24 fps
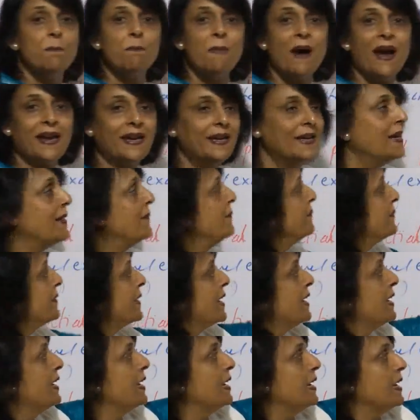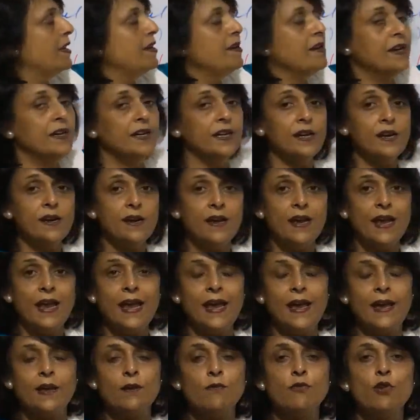mind. Here,
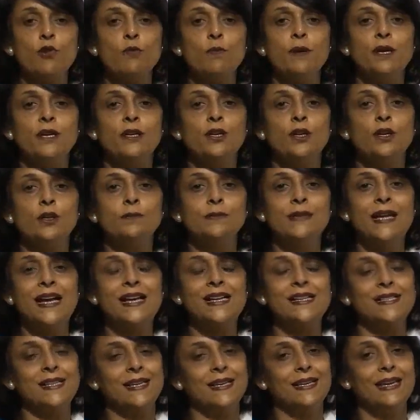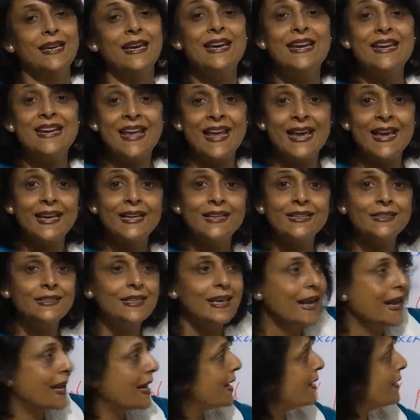air would be termed as
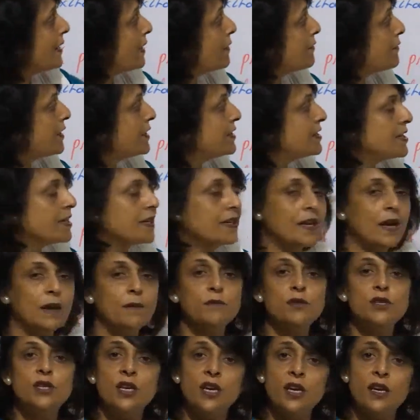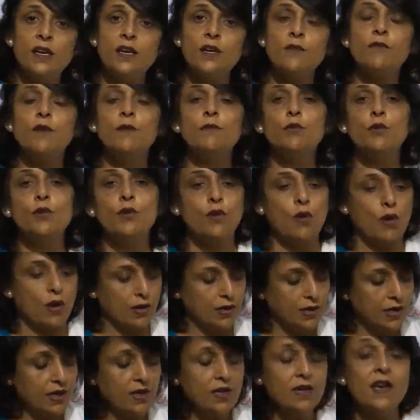inhaled air, and once it comes here, we would
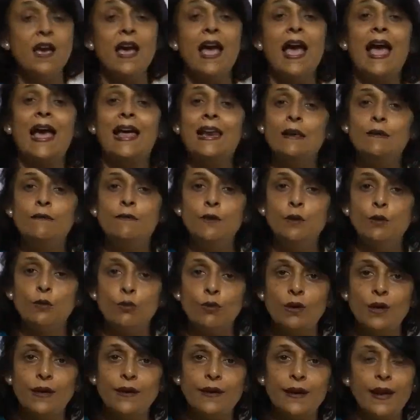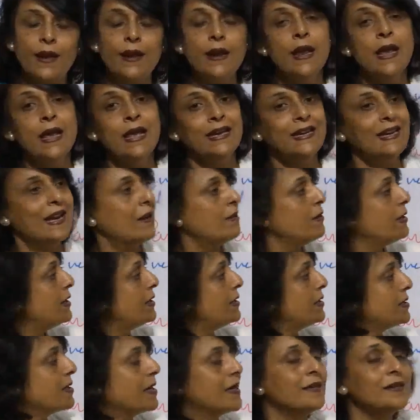call it alveolar air. Now
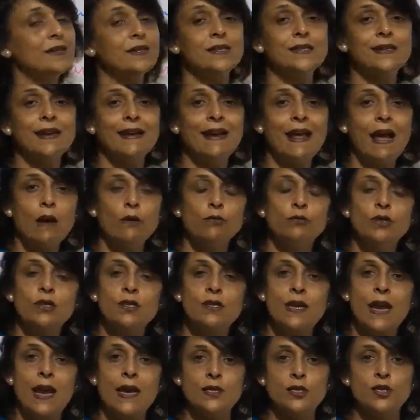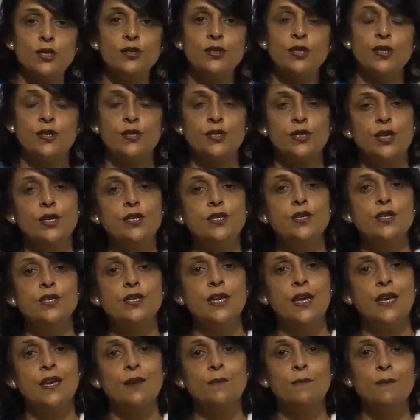let us understand how this gaseous exchange is
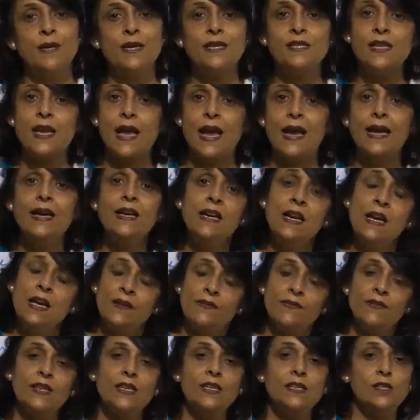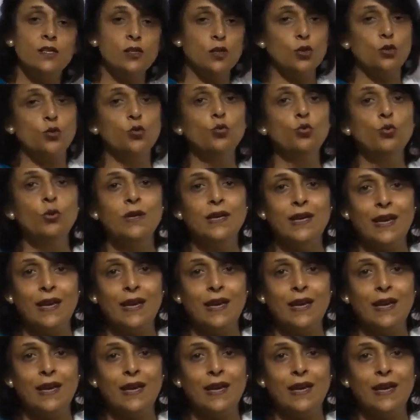taking place at these two